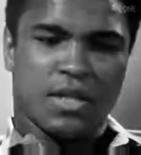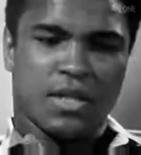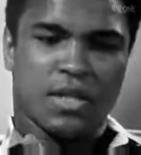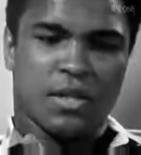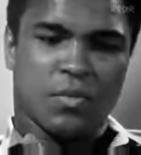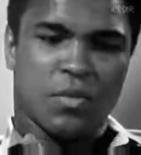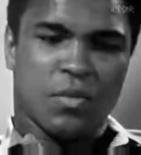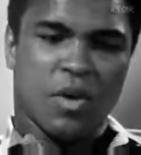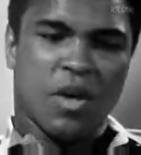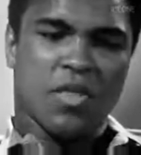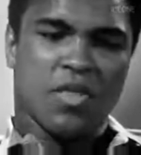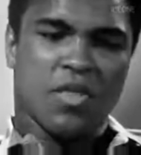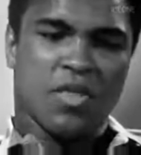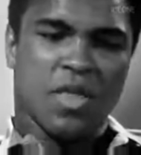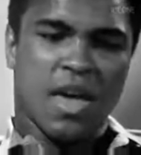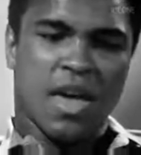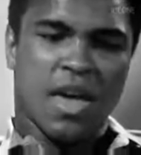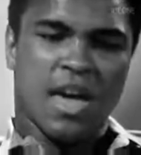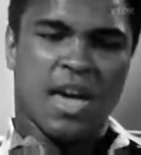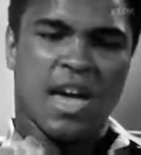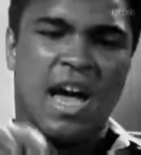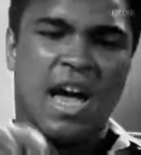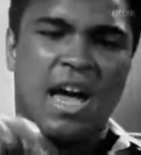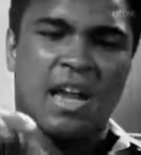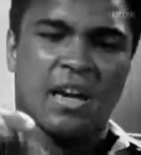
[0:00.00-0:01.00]
This is
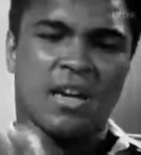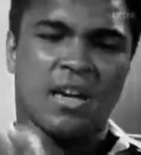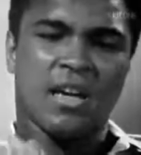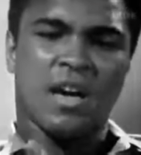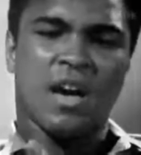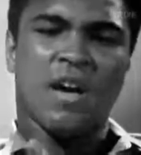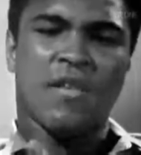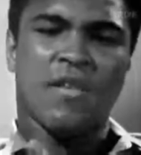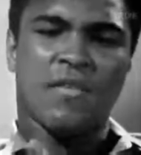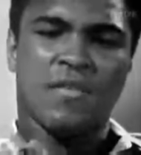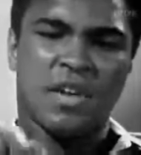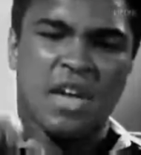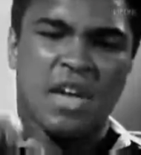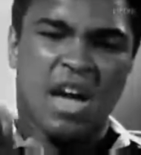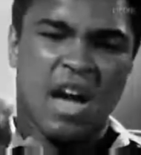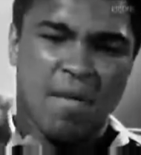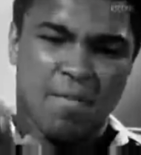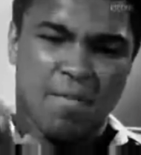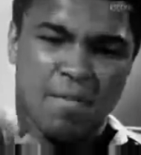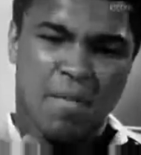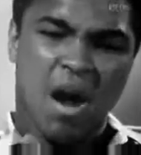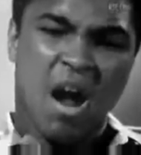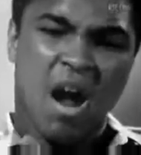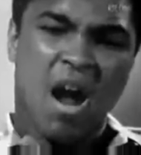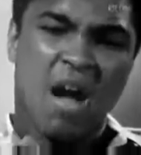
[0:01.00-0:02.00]
one thing I love
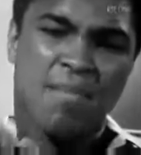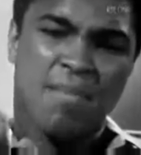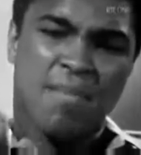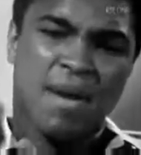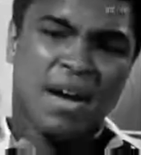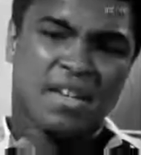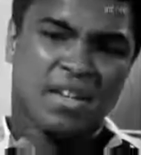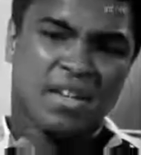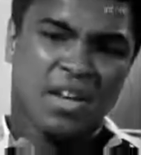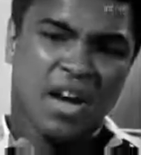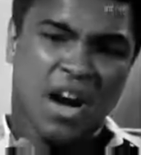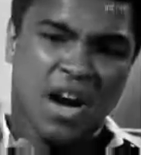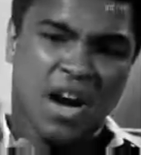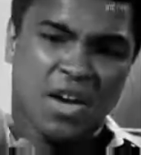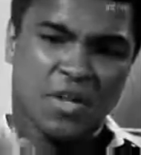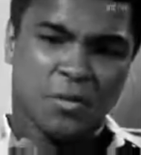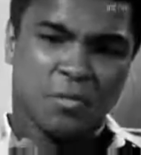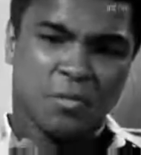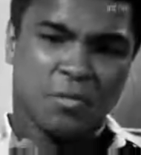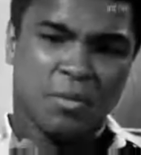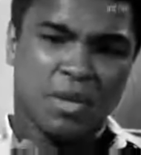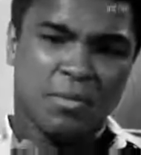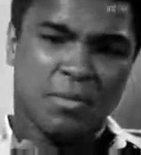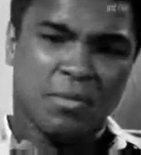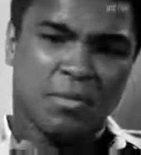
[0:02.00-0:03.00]
and I admire about the
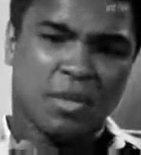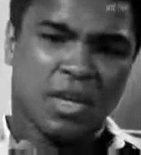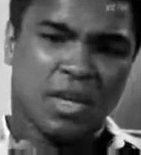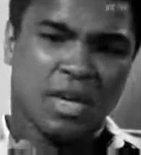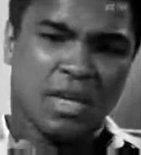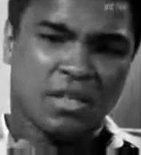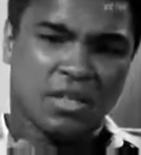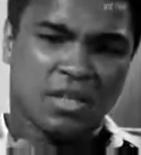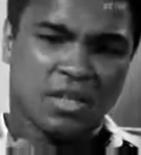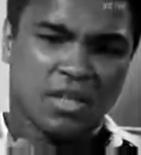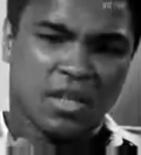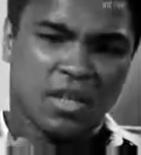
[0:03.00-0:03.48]
Irish people.